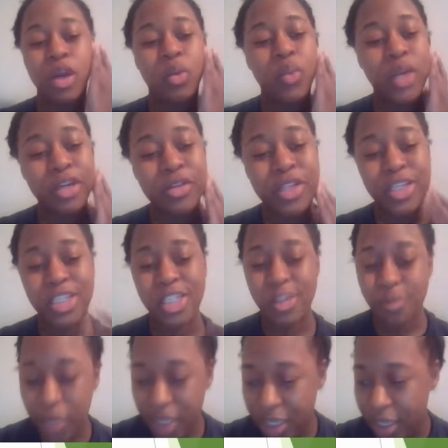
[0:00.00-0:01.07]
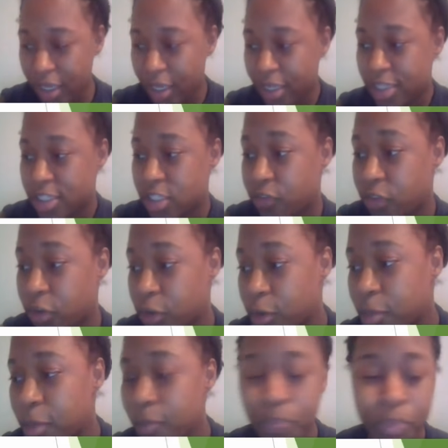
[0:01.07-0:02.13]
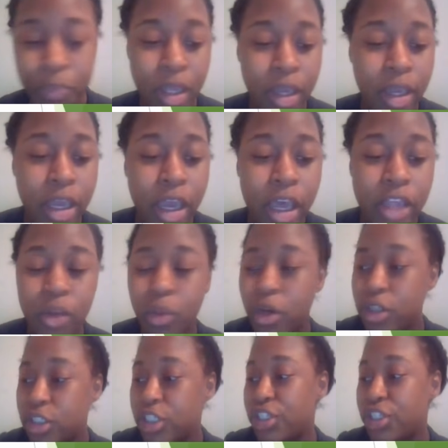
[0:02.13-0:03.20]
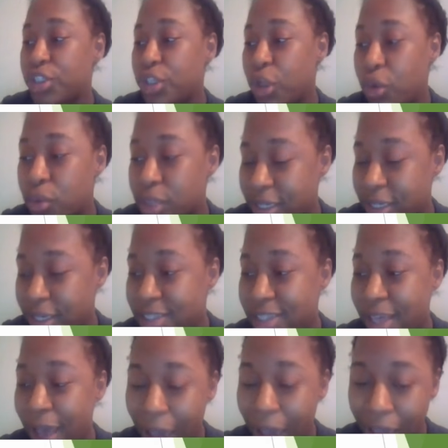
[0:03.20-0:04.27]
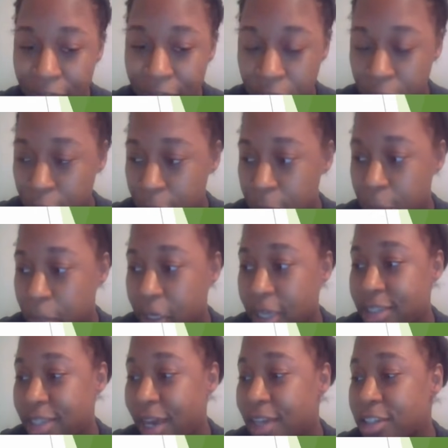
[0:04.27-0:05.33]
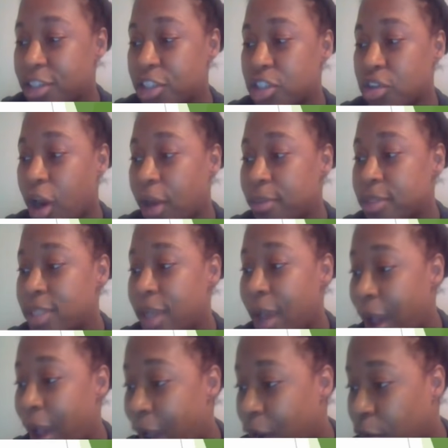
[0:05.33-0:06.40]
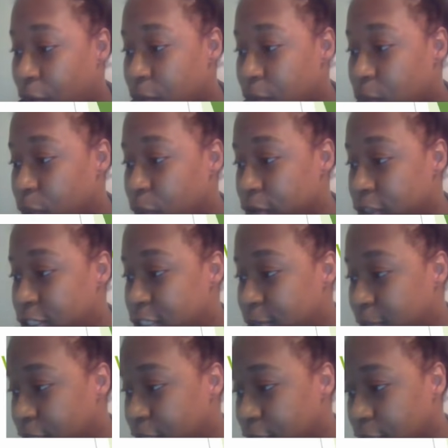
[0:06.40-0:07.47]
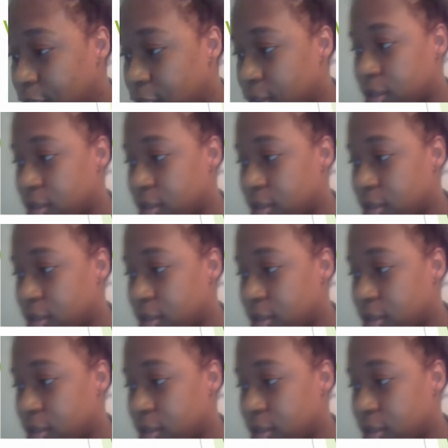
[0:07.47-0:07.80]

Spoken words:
We know that speaking is the verb, and the word slowly is the adverb because that describes how we are speaking.